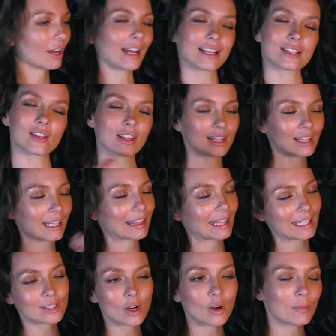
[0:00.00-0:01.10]
Okay, so like
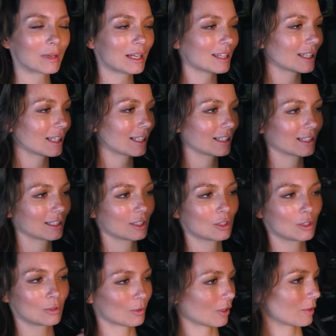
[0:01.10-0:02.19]
they told me that
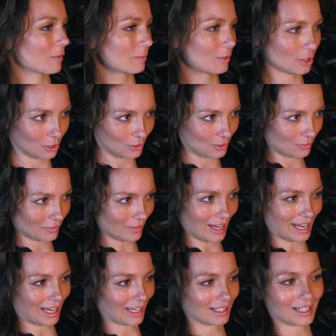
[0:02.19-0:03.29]
you were a huge
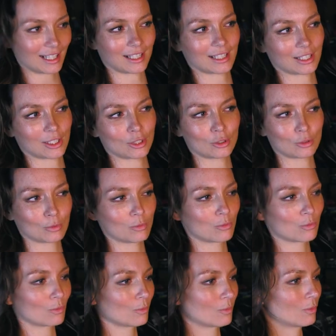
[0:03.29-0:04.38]
fan and that you
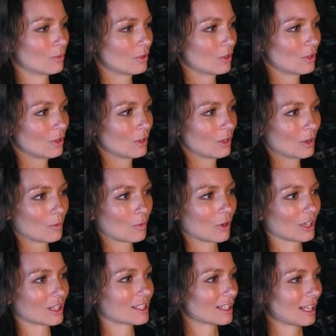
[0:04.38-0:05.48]
Oh my god, no, I am! I
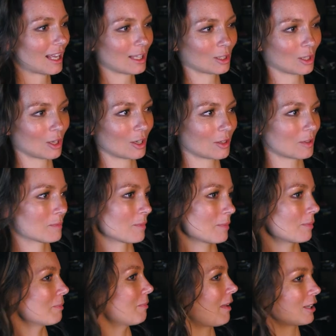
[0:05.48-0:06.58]
wanted am. to like really learn
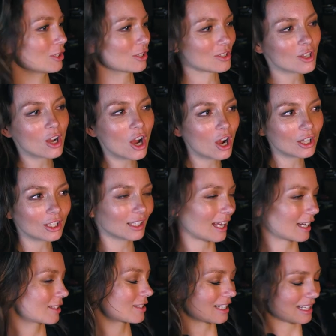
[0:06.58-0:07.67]
am. my new song and
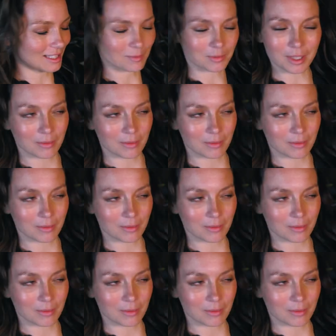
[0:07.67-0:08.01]
like get some